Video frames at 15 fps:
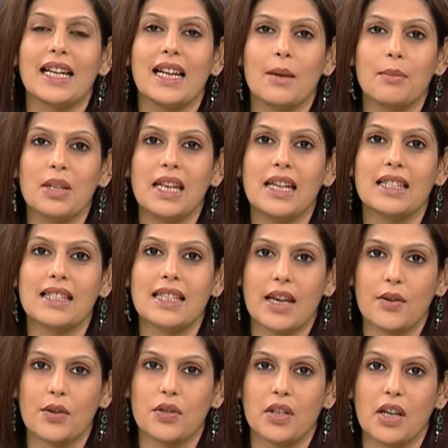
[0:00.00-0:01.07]
Lebanese
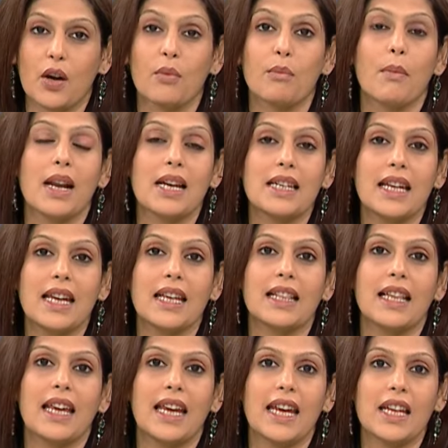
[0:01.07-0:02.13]
territory. On Monday,
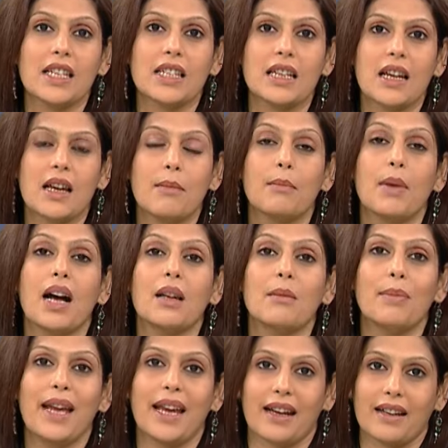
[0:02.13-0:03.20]
they hit
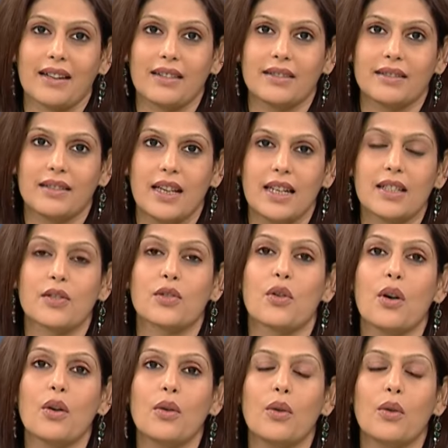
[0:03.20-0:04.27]
Baalbek. It's a
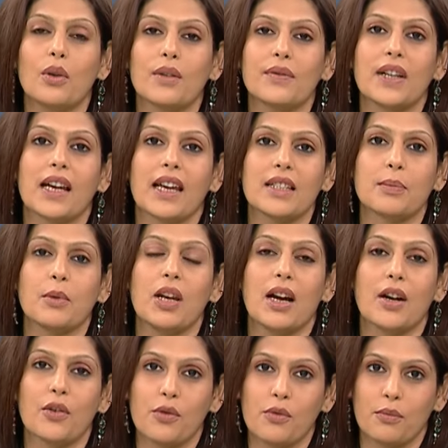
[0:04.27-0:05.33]
stronghold of the
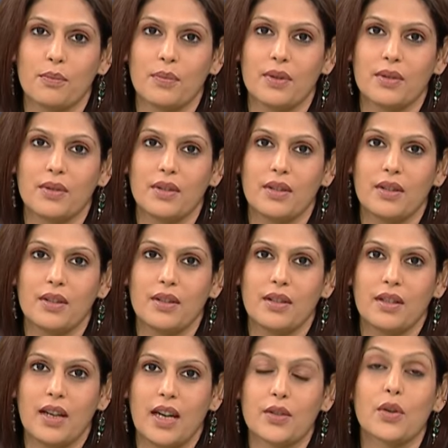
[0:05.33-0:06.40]
Hezbollah group.
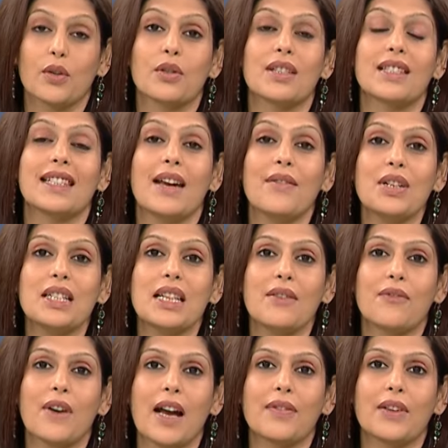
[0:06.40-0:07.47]
It's also
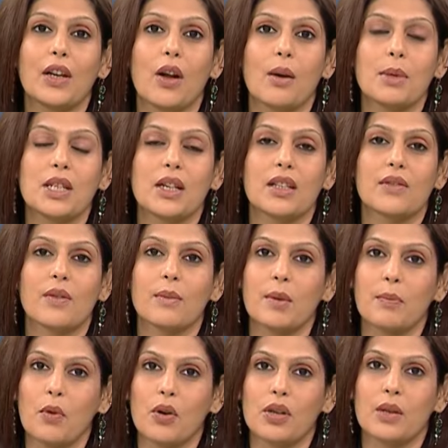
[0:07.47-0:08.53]
75 kilometers from the
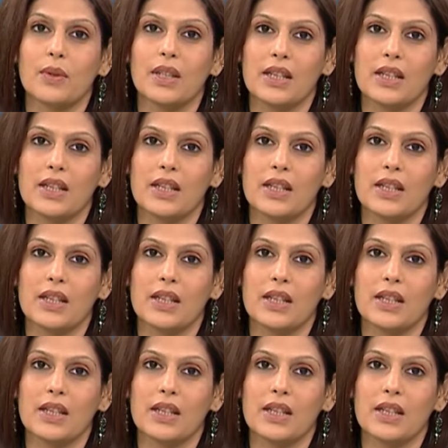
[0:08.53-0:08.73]
border with